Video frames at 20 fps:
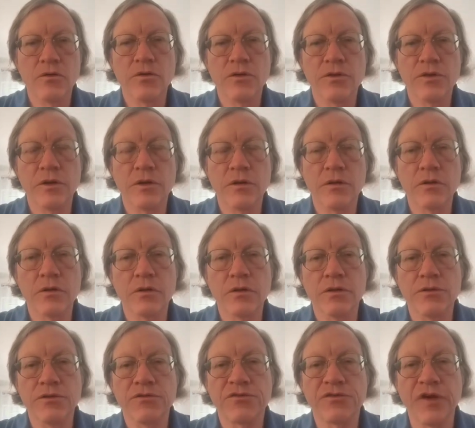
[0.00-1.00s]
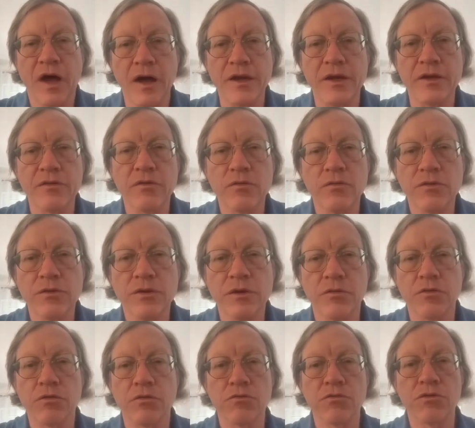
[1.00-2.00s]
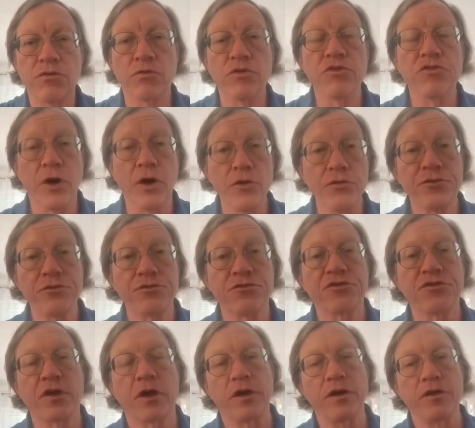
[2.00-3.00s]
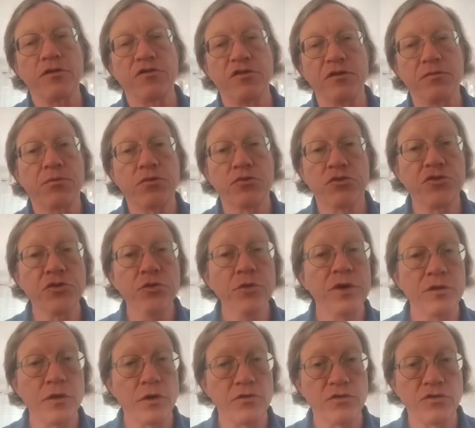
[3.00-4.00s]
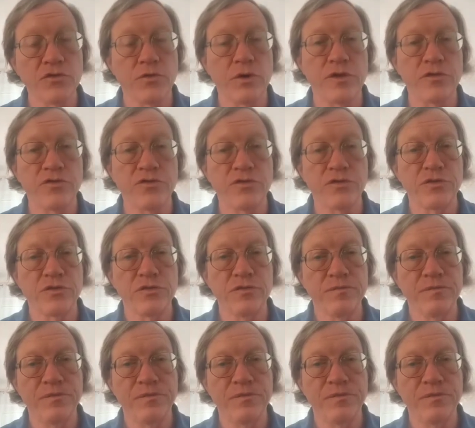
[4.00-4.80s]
the science, the results of science in pursuing those questions.